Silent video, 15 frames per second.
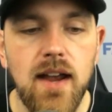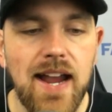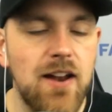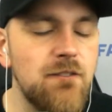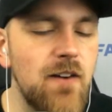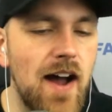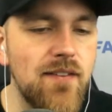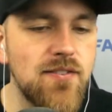
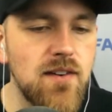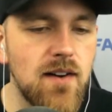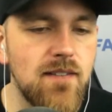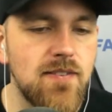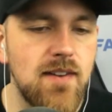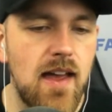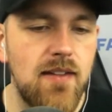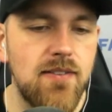In five
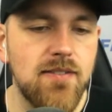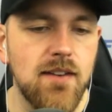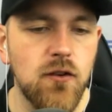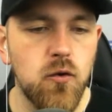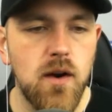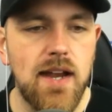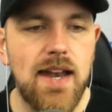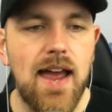starts since,
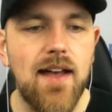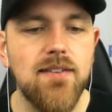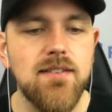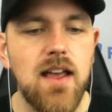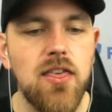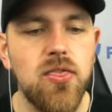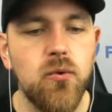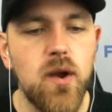Greene
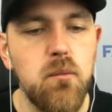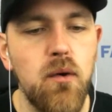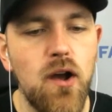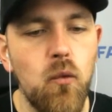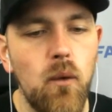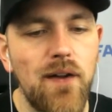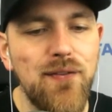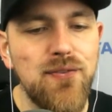has a
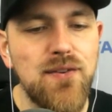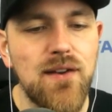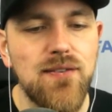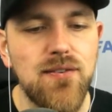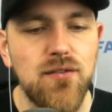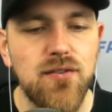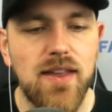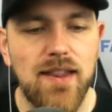
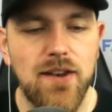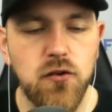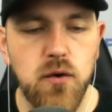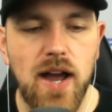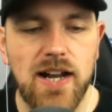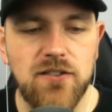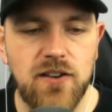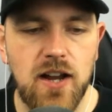3.16 skill
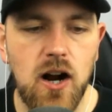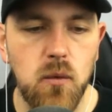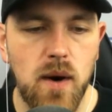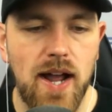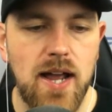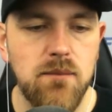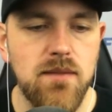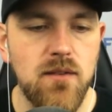interactive
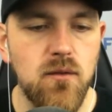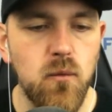ERA,